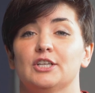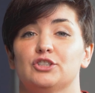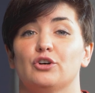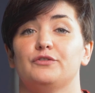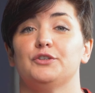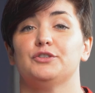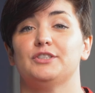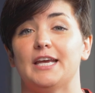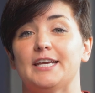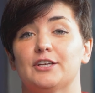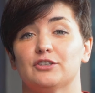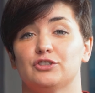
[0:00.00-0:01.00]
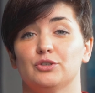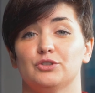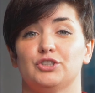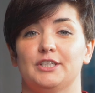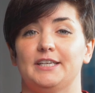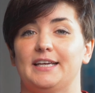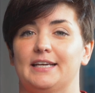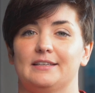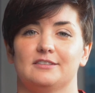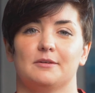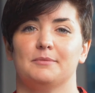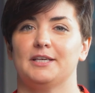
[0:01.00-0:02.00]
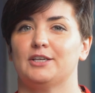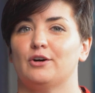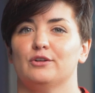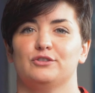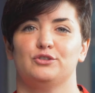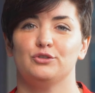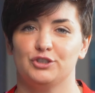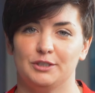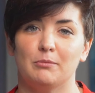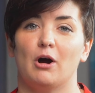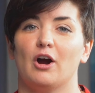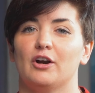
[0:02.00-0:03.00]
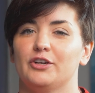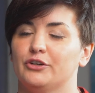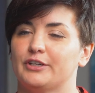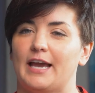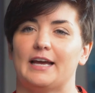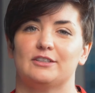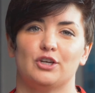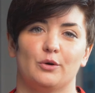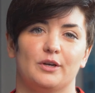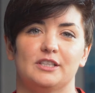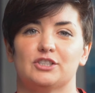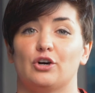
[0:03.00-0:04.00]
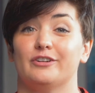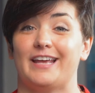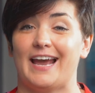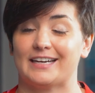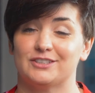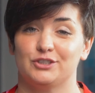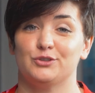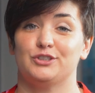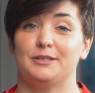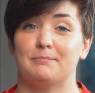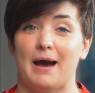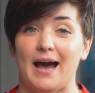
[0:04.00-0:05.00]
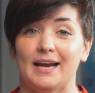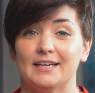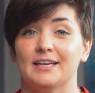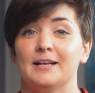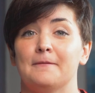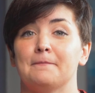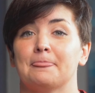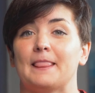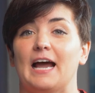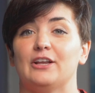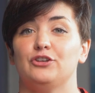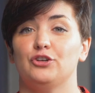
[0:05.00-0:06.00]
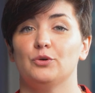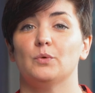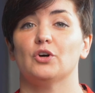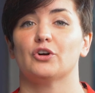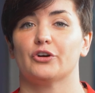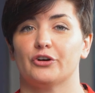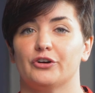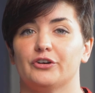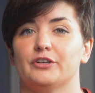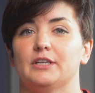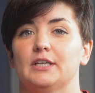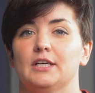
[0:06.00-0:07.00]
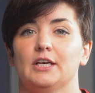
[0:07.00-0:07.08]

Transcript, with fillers: So if you stake your sushi in something called Sushi Bar, you'll get tokens called X Sushi back, and you will earn